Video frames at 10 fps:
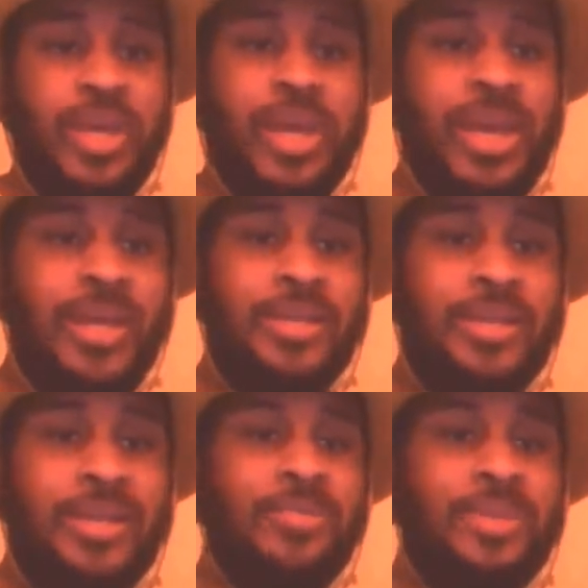
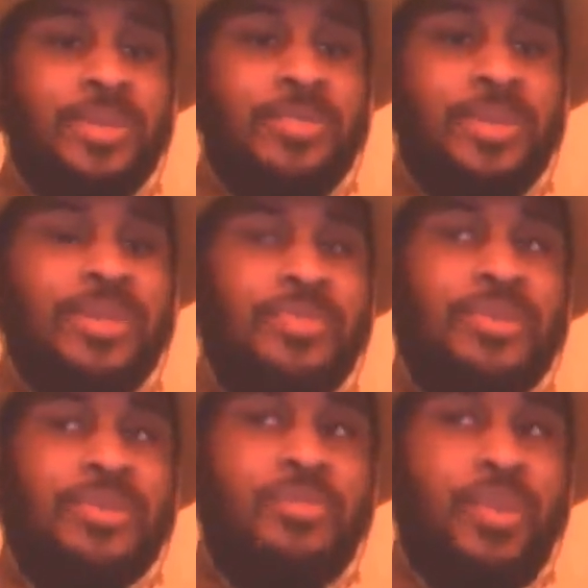and there's even, there's
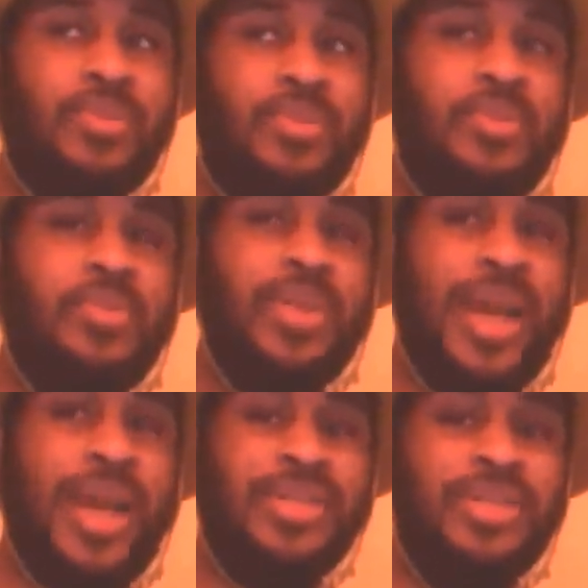even some parts where you can
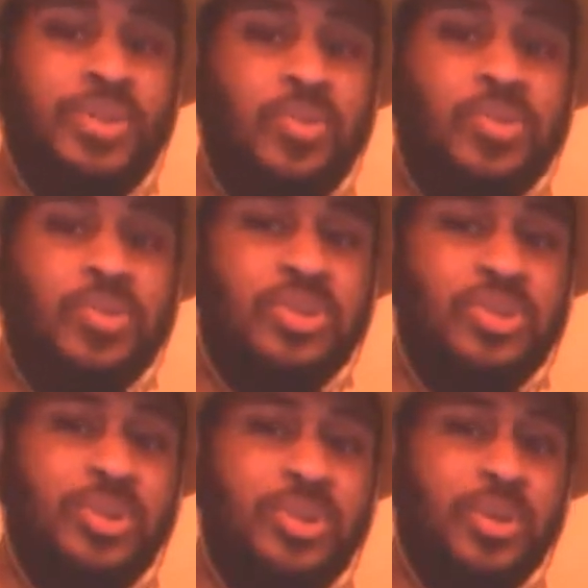actually use
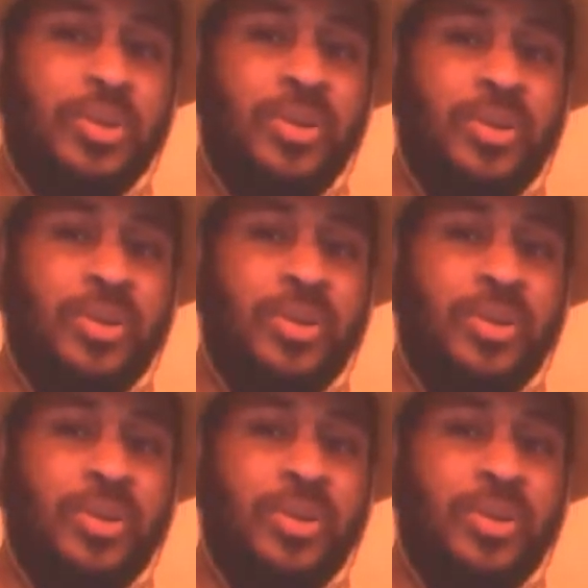your